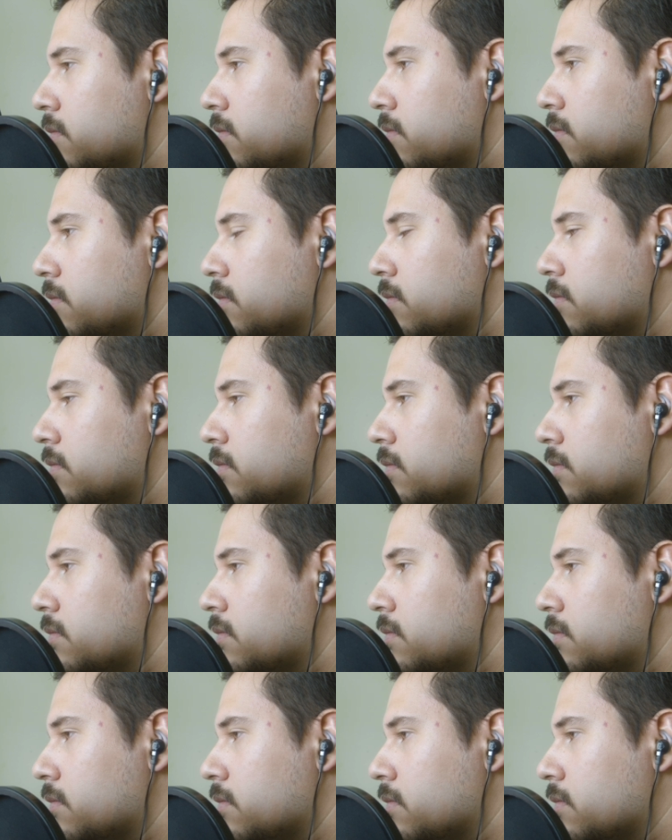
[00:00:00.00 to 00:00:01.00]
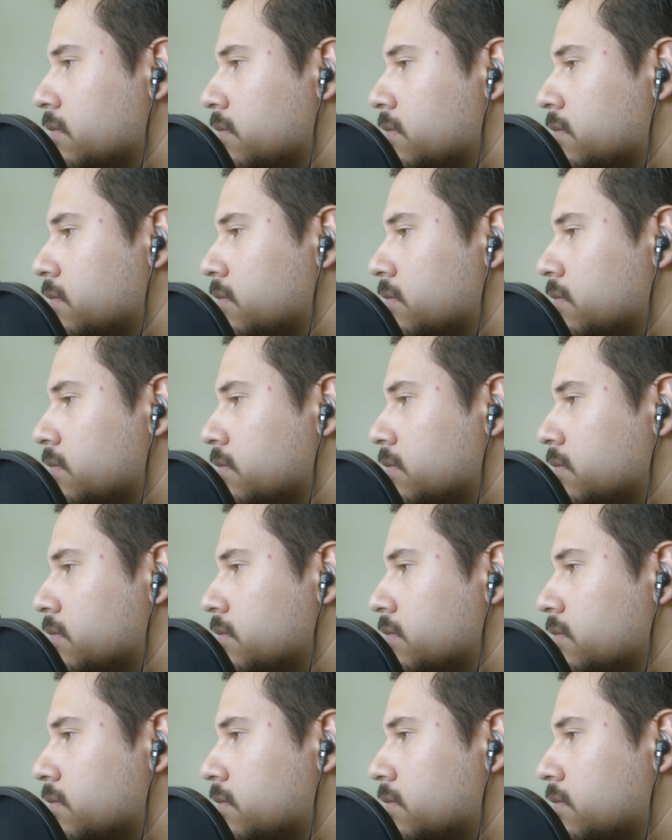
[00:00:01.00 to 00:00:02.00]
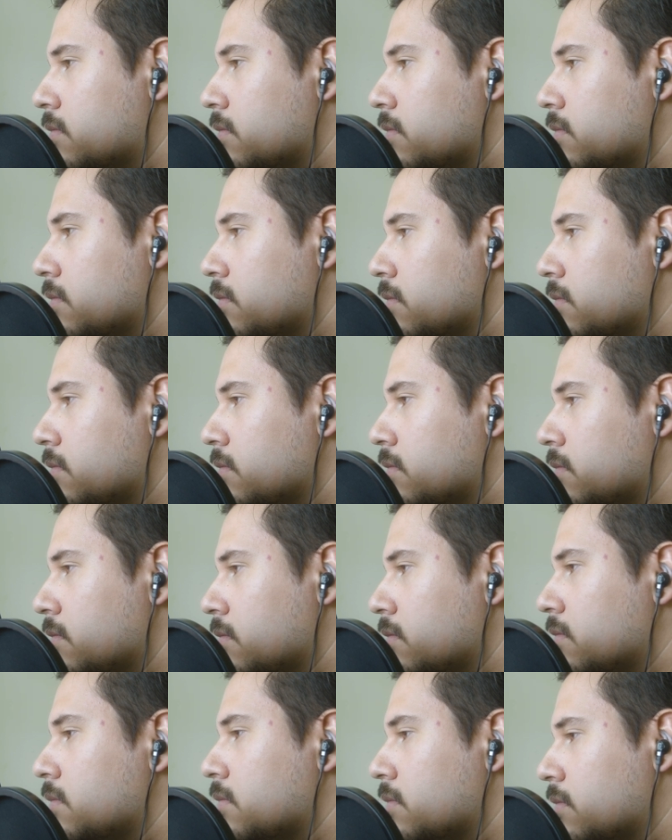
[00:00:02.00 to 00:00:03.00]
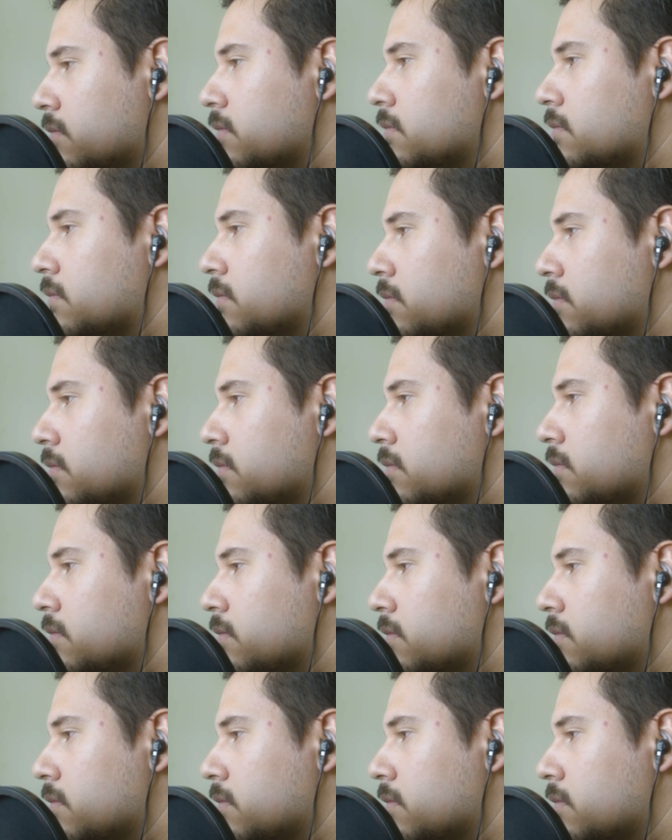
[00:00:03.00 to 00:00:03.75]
No words are spoken by the person on screen.